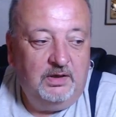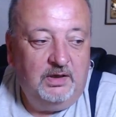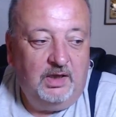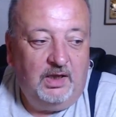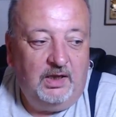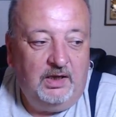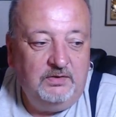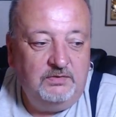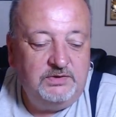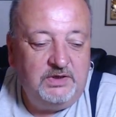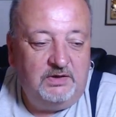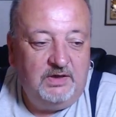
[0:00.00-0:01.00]
and
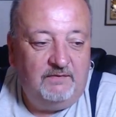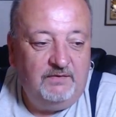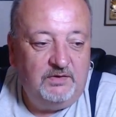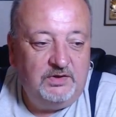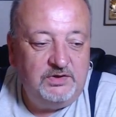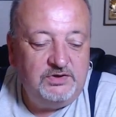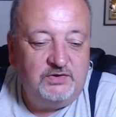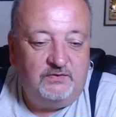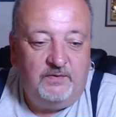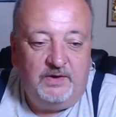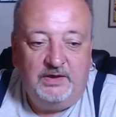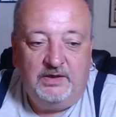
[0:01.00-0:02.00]
also have a look at the
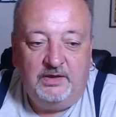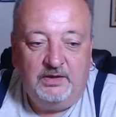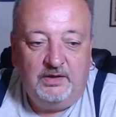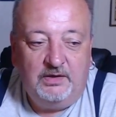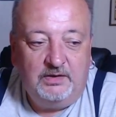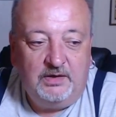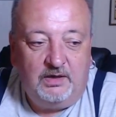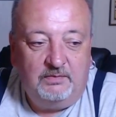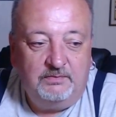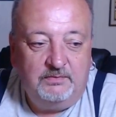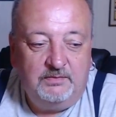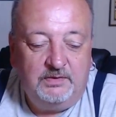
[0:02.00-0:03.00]
software that
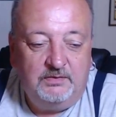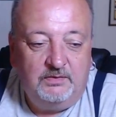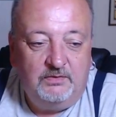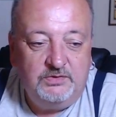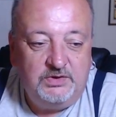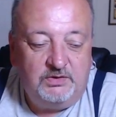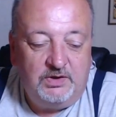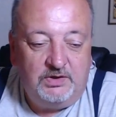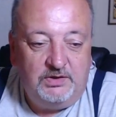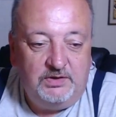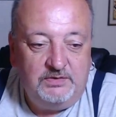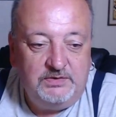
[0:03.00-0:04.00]
I'm also going to
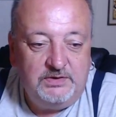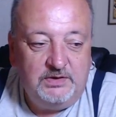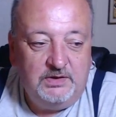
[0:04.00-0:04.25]
use.